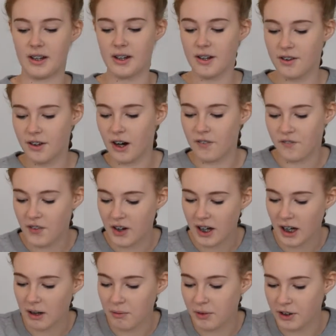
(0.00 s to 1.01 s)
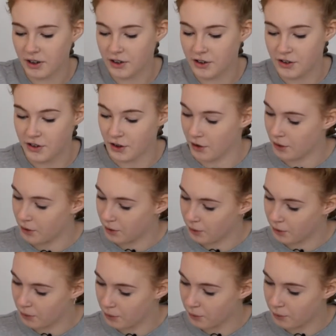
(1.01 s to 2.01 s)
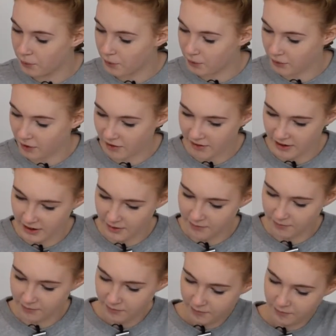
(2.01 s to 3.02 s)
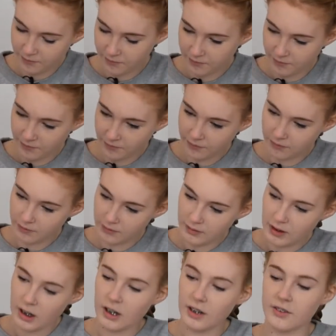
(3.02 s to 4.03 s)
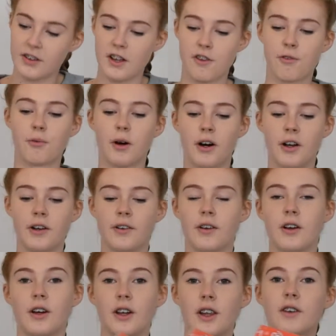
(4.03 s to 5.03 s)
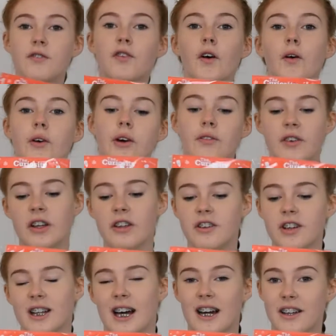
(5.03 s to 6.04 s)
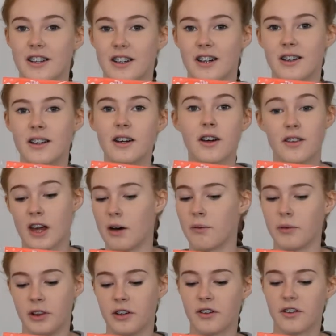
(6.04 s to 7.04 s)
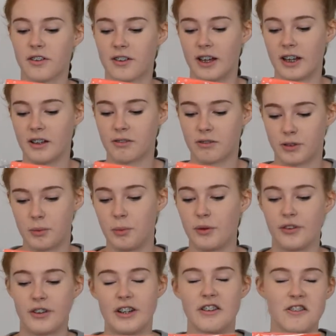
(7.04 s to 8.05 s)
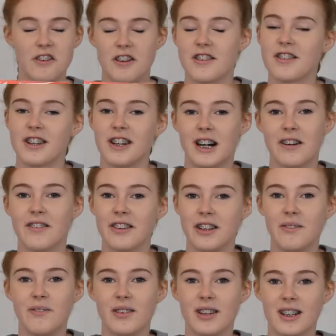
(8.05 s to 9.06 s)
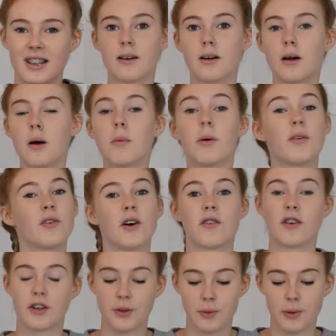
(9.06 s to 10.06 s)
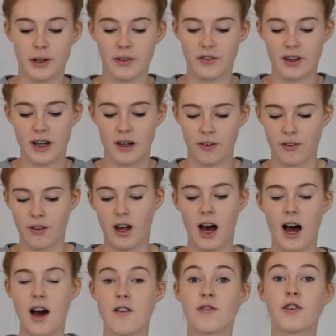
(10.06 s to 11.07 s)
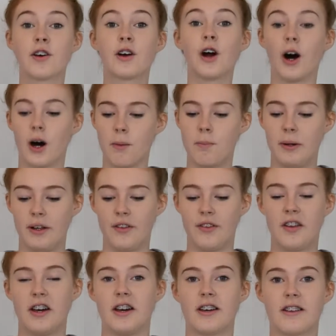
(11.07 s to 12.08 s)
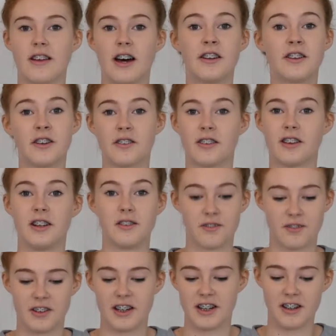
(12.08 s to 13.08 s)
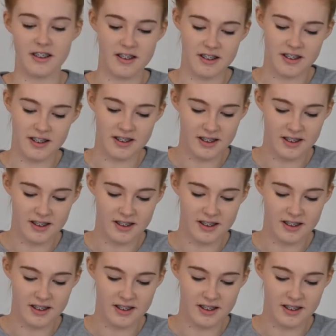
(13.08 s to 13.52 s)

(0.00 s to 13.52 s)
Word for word: So I think I'm going to do, which one is it? This one, the Vocal Visualizer, because that one looks like the most interesting out of them. Before I do anything else, I've got to build this. I do love these.